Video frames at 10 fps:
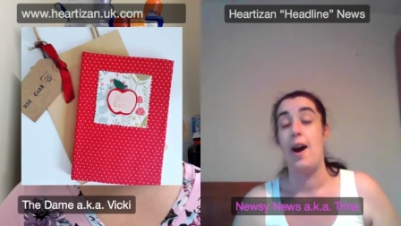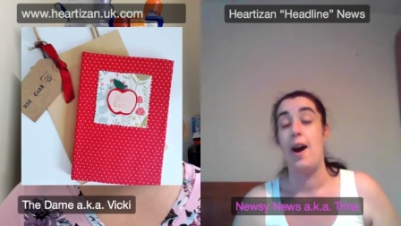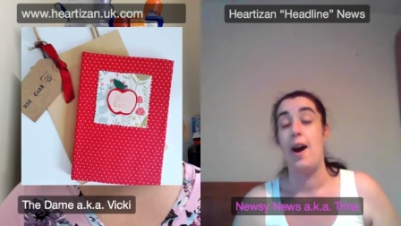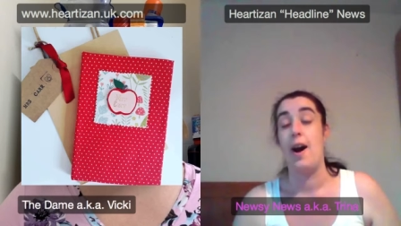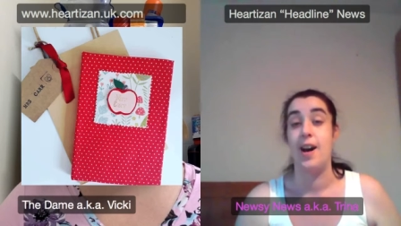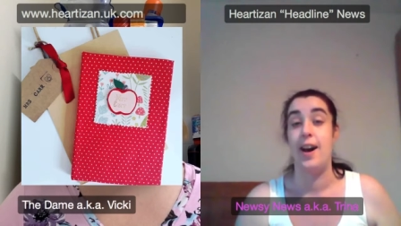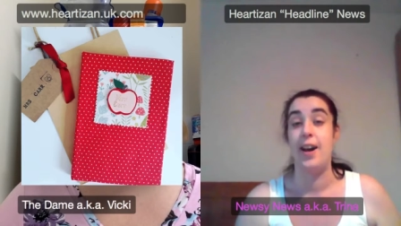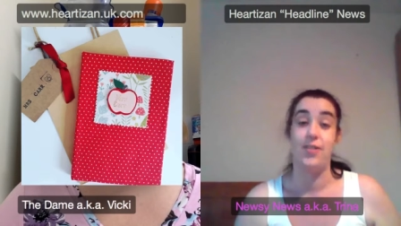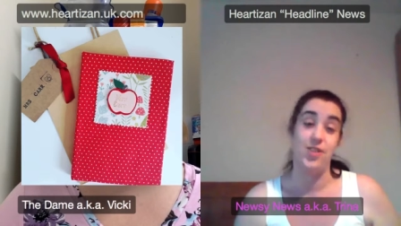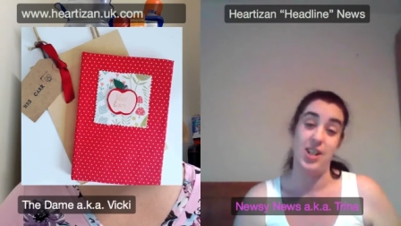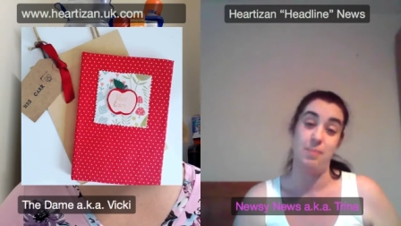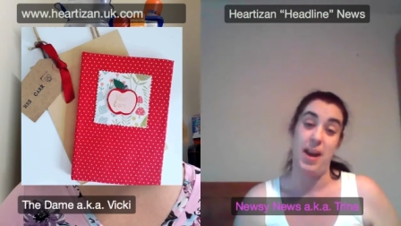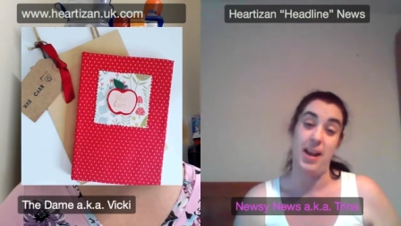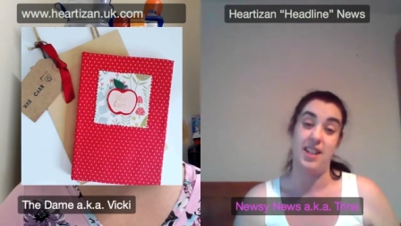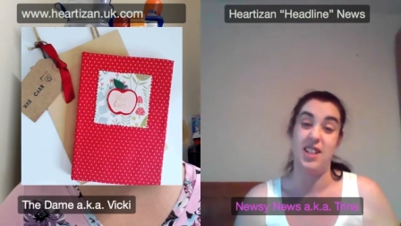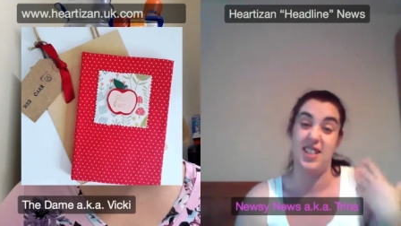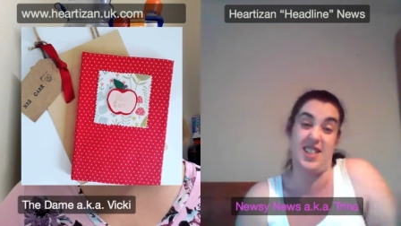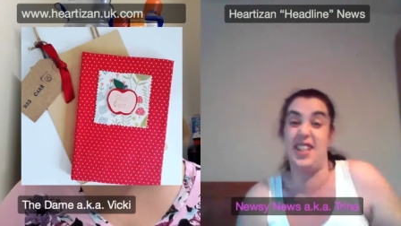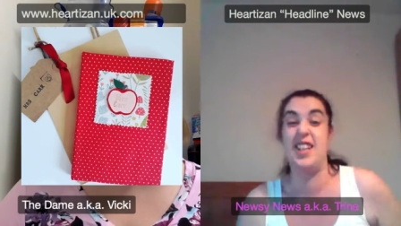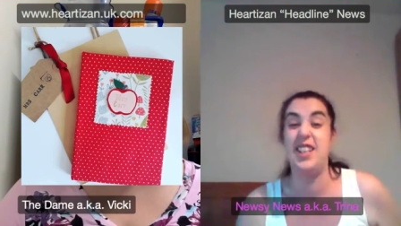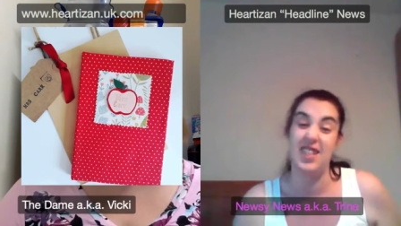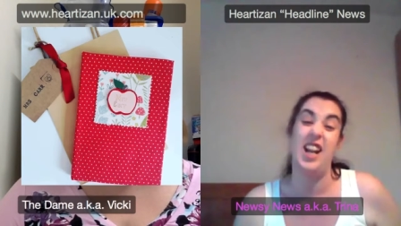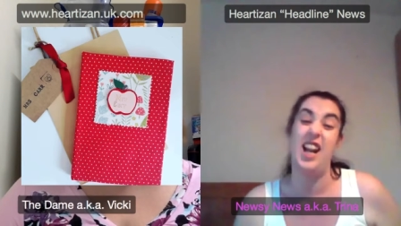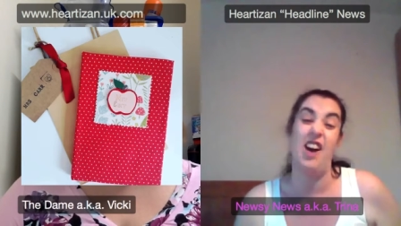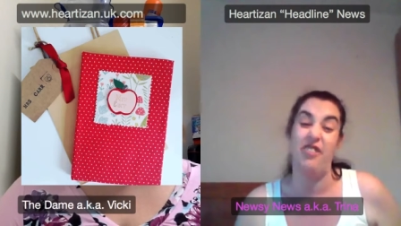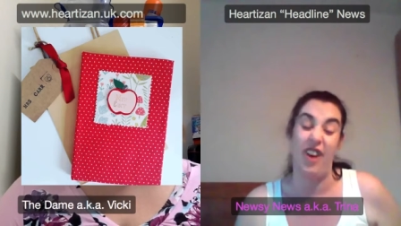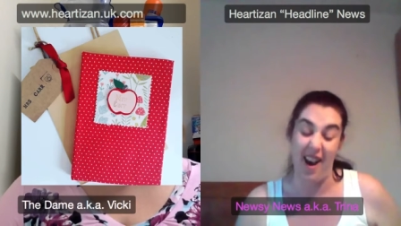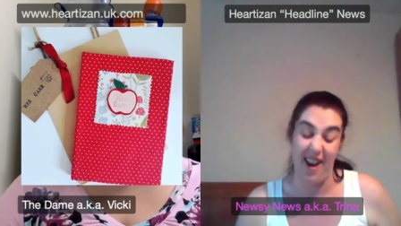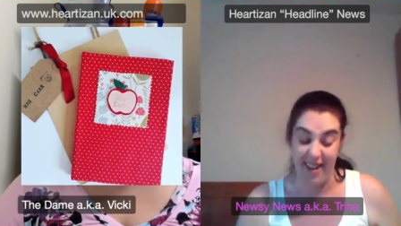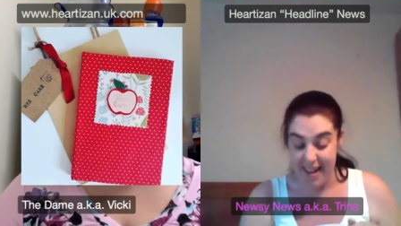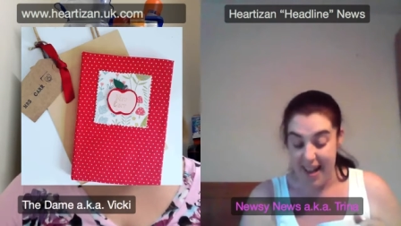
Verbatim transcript: Mixture, if she's me, because I love her.